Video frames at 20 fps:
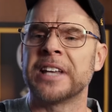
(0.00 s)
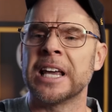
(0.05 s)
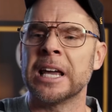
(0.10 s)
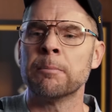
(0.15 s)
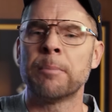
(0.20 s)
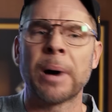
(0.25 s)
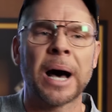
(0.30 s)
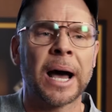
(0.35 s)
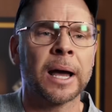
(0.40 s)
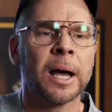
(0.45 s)

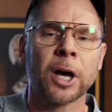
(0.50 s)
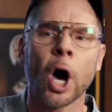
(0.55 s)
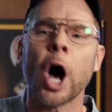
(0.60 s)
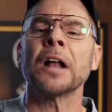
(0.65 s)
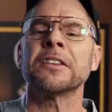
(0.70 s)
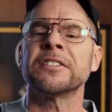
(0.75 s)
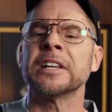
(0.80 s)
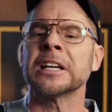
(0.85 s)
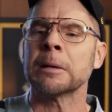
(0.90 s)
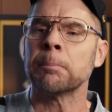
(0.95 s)
team by
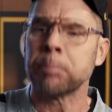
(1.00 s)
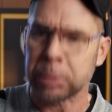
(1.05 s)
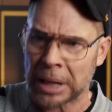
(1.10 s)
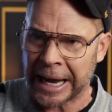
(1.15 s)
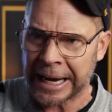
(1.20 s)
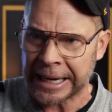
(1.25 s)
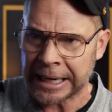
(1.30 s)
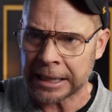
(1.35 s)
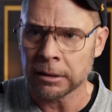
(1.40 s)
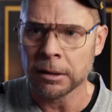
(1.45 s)
constant
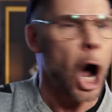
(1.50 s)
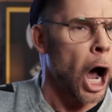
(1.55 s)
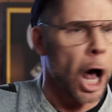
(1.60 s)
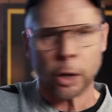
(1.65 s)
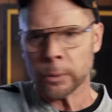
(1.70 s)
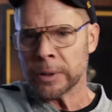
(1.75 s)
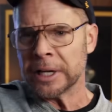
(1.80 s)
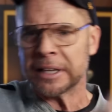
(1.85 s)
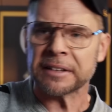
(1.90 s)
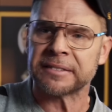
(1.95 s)
complaining,
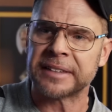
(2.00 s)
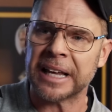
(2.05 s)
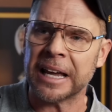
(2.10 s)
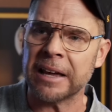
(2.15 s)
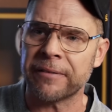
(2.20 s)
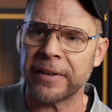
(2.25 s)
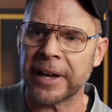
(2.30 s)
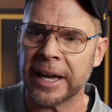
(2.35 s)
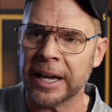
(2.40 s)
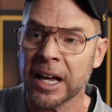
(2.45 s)
hollering at the
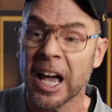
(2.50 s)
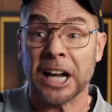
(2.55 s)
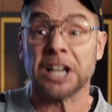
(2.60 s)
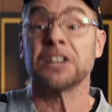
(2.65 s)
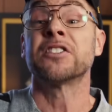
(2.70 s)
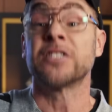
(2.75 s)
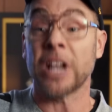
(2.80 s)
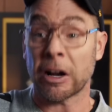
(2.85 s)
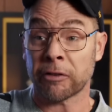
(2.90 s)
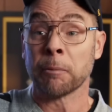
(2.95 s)
TV, and
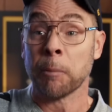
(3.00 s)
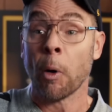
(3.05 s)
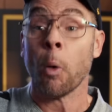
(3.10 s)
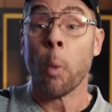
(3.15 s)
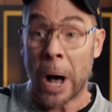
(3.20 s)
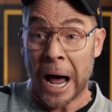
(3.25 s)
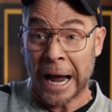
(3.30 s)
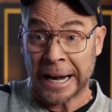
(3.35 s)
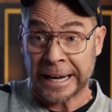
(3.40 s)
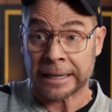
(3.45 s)
insufferable
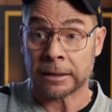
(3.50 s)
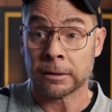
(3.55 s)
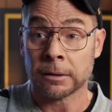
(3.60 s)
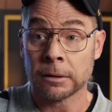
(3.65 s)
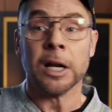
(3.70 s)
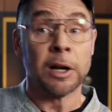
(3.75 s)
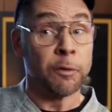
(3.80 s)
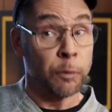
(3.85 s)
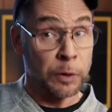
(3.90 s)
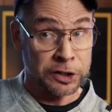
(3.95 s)
whining.
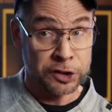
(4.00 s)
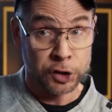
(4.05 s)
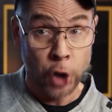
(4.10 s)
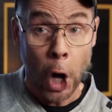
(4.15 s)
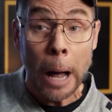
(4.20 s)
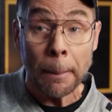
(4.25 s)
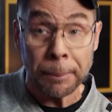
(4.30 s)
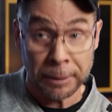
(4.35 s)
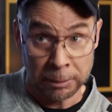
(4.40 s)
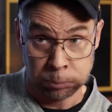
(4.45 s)
And if we
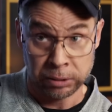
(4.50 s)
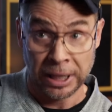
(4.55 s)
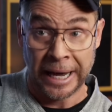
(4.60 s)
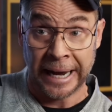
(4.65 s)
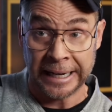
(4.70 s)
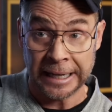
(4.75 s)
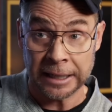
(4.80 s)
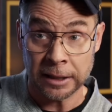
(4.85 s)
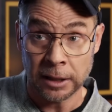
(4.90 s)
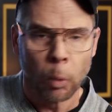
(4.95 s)
stop
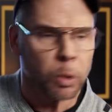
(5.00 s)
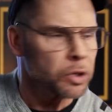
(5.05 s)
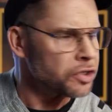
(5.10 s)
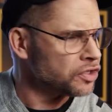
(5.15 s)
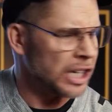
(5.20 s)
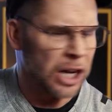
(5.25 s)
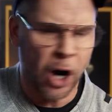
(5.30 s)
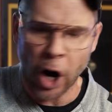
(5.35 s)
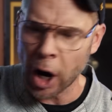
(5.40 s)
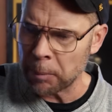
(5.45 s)
complaining, we'll
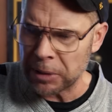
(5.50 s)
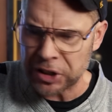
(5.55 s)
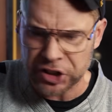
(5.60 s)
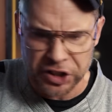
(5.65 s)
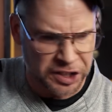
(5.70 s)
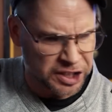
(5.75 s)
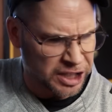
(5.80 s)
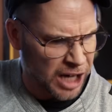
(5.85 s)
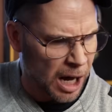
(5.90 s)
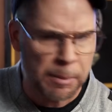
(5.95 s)
see armies
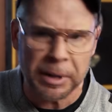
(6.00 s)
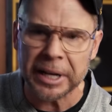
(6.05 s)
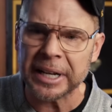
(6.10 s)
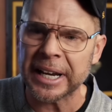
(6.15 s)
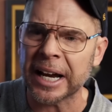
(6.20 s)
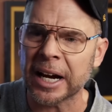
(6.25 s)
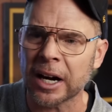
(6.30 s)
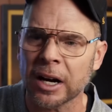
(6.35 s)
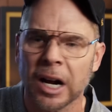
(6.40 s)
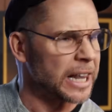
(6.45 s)
just come in
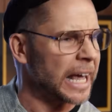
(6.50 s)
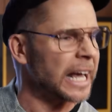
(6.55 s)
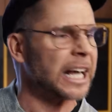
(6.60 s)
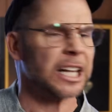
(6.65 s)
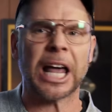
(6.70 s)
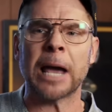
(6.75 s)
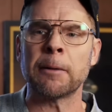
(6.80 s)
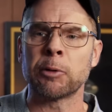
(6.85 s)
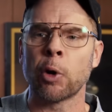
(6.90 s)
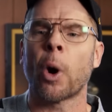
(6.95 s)
here, lay
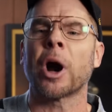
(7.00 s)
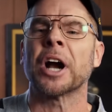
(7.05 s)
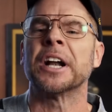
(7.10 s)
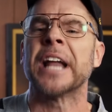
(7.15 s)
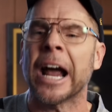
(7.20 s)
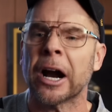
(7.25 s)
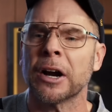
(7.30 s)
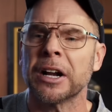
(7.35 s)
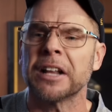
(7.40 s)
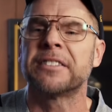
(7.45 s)
claim to our
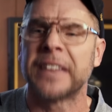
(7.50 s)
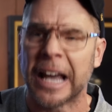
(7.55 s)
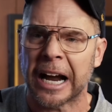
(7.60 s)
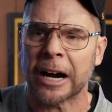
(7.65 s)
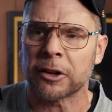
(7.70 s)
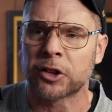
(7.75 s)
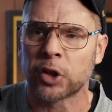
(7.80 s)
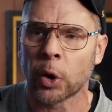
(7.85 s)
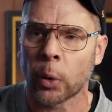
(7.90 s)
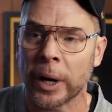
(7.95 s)
inherited
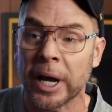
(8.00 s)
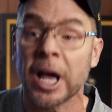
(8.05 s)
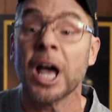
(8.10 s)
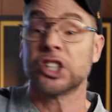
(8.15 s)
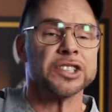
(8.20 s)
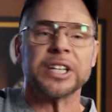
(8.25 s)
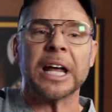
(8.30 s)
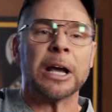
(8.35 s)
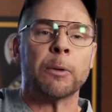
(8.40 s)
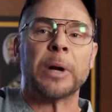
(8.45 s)
territory,
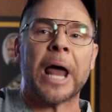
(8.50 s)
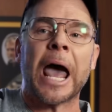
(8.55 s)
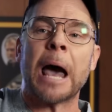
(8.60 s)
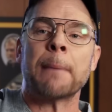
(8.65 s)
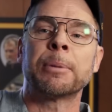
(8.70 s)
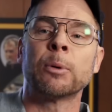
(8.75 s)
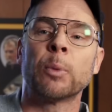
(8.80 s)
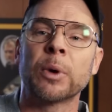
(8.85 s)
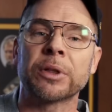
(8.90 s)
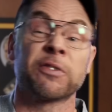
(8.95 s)
just like what
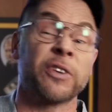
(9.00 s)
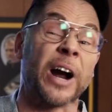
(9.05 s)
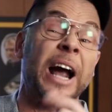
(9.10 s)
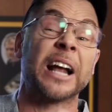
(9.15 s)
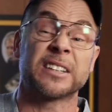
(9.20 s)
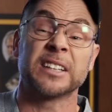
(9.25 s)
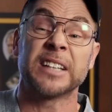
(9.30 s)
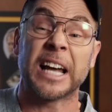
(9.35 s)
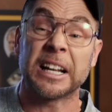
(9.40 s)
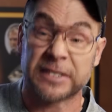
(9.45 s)
happened with
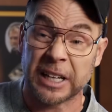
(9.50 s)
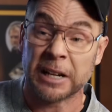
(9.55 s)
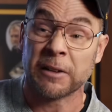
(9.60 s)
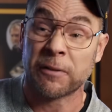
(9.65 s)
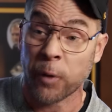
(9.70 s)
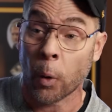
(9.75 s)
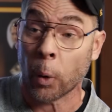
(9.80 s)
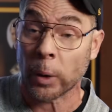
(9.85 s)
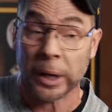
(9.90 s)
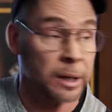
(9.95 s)
France in
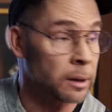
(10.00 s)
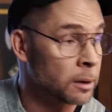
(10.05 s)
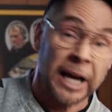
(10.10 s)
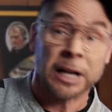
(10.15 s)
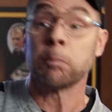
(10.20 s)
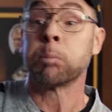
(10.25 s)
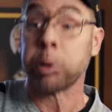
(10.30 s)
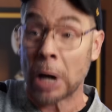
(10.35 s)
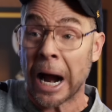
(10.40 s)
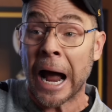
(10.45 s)
1940.
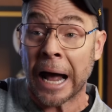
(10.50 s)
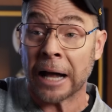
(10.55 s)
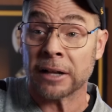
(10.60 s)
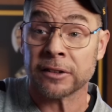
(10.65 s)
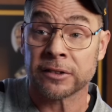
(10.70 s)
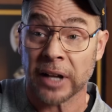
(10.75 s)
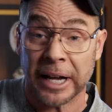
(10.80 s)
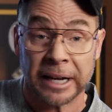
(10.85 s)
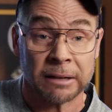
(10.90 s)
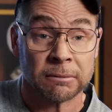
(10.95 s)
And the
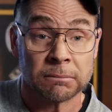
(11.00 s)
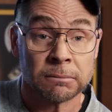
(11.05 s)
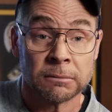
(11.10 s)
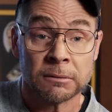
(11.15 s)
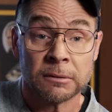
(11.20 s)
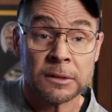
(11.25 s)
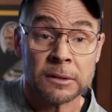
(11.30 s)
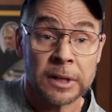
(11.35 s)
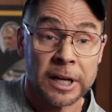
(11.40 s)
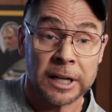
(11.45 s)
Browns, like,
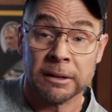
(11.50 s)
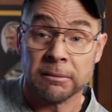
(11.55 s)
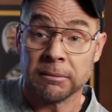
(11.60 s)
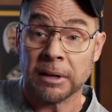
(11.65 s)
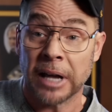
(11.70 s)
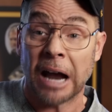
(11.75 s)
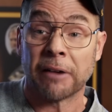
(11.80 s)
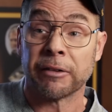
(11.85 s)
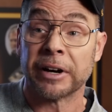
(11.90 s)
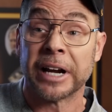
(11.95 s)
in
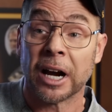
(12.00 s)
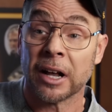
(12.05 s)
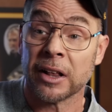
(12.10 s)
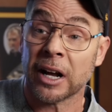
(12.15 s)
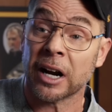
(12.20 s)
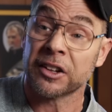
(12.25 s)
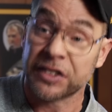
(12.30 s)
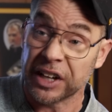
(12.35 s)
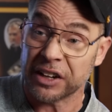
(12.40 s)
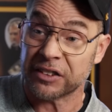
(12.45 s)
every year of
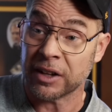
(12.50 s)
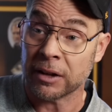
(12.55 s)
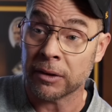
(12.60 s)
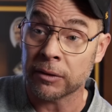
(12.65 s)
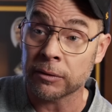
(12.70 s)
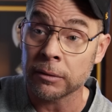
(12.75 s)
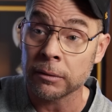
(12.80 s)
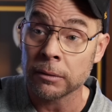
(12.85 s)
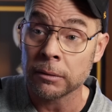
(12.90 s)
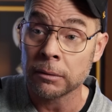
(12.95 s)
their
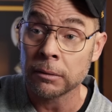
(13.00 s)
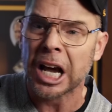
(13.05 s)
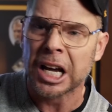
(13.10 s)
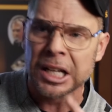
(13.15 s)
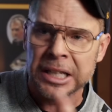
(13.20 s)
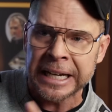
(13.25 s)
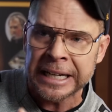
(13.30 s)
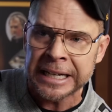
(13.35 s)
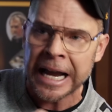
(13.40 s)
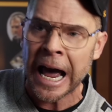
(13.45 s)
existence.
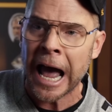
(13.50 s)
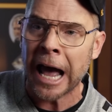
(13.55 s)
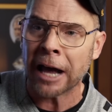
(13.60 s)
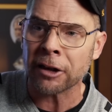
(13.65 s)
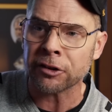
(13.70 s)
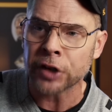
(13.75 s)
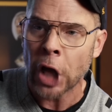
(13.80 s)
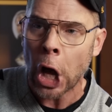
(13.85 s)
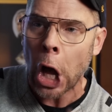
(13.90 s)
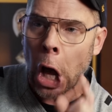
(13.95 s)
Clean
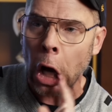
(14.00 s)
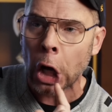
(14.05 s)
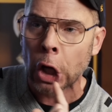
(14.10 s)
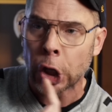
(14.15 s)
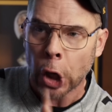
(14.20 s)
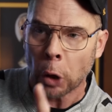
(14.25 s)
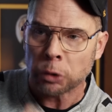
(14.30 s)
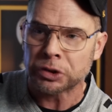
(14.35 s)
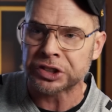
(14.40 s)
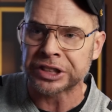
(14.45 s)
Hass,
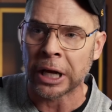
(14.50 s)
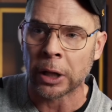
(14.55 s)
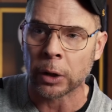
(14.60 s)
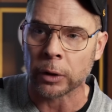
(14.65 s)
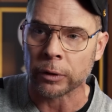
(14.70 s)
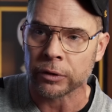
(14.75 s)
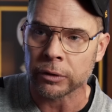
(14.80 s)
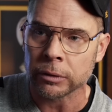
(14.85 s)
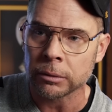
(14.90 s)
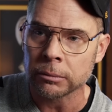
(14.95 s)
go
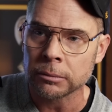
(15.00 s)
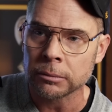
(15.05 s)
Steelers.